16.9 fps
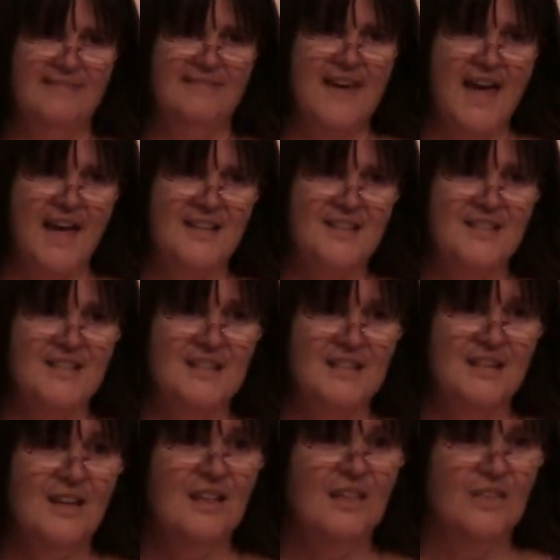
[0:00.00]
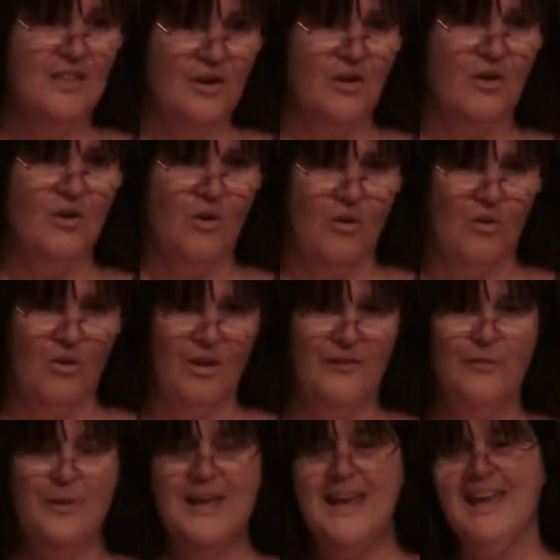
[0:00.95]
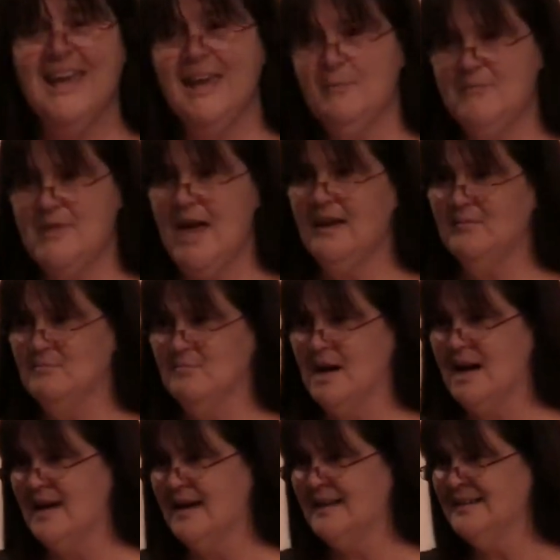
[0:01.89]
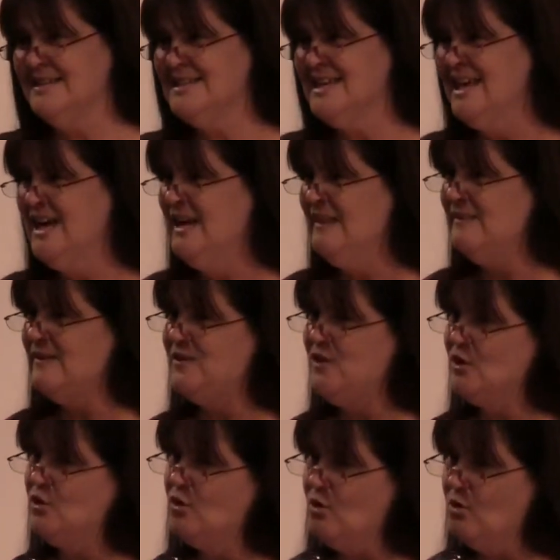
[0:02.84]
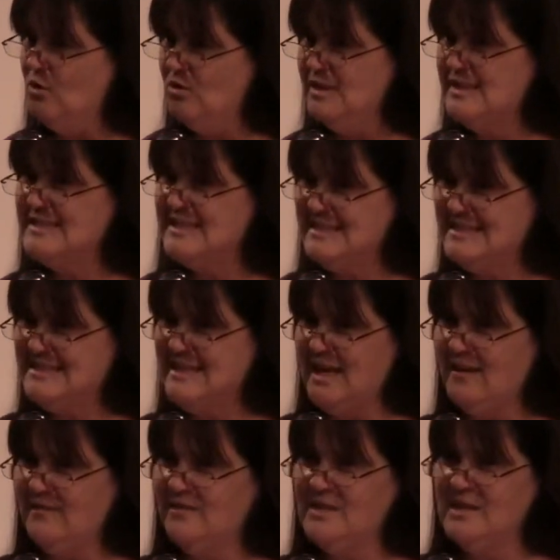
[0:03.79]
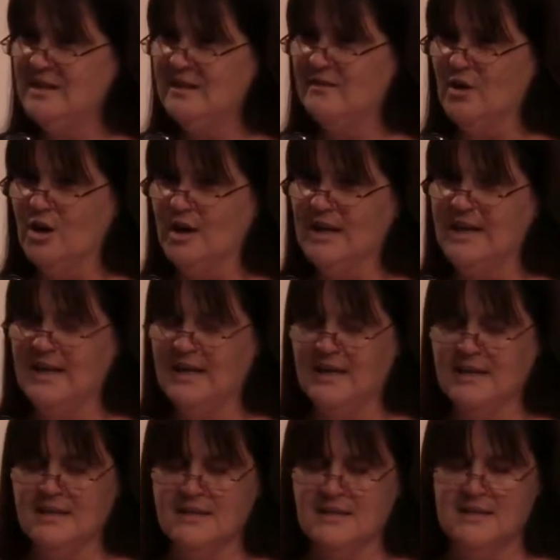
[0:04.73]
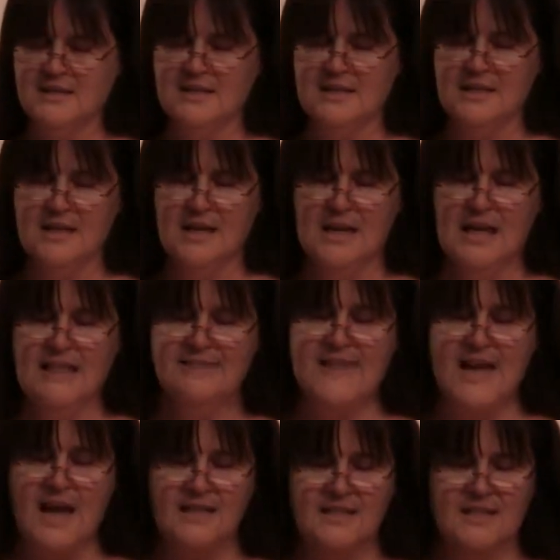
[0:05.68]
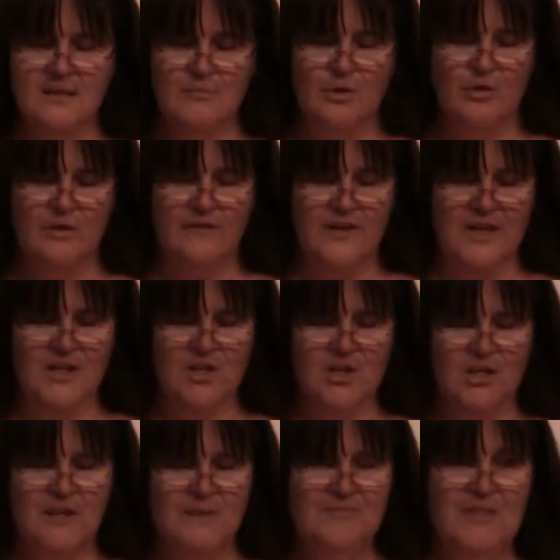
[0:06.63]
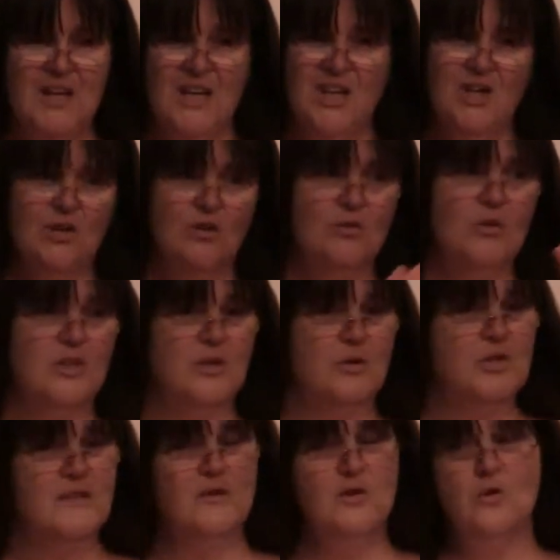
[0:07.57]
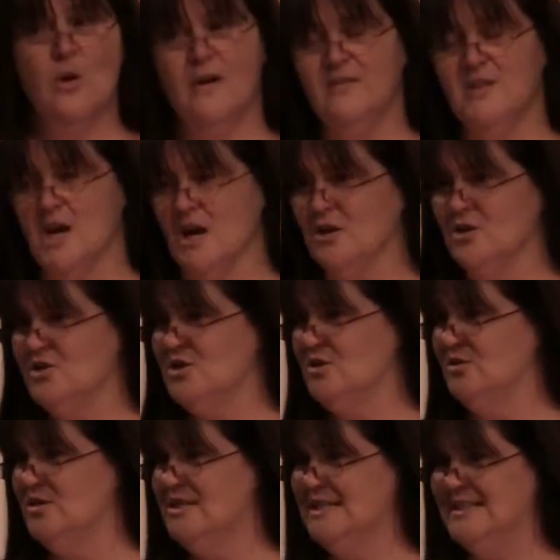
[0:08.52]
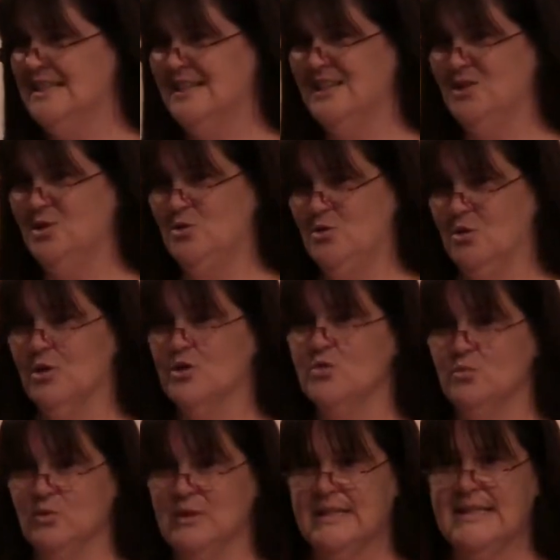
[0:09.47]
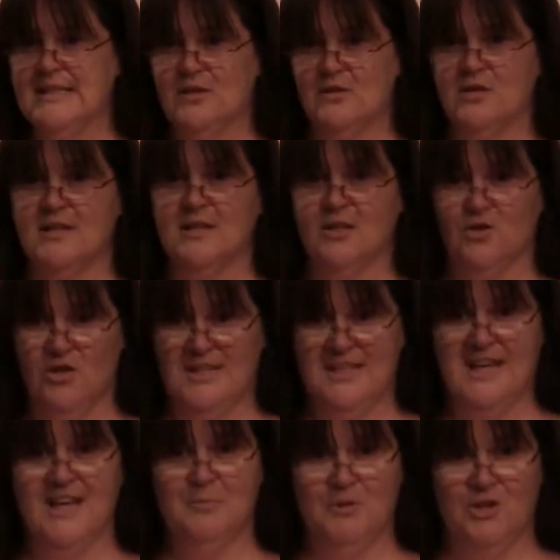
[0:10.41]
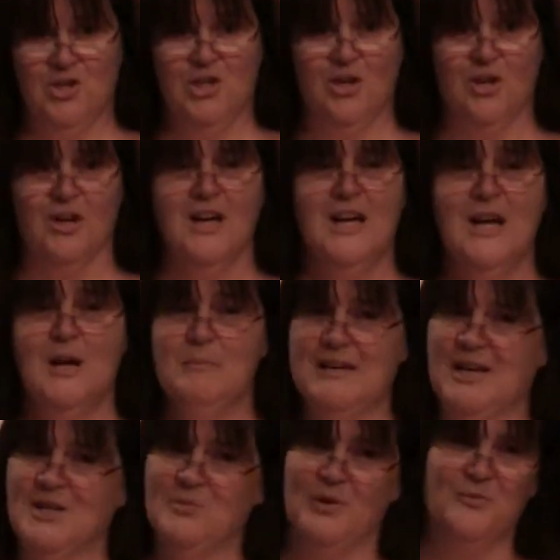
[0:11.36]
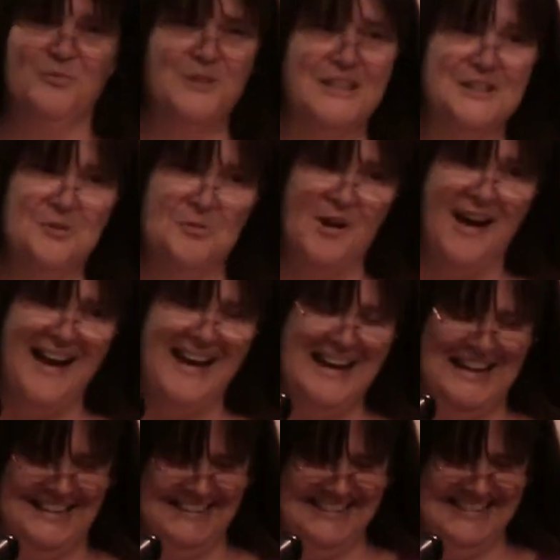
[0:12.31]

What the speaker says: That's the goal. If we can keep that in mind, that the goal is the safety of our kids, that's the motivation. Those of you who have younger students attending tutorials, really seriously, you should stand up and cheer, because we really try.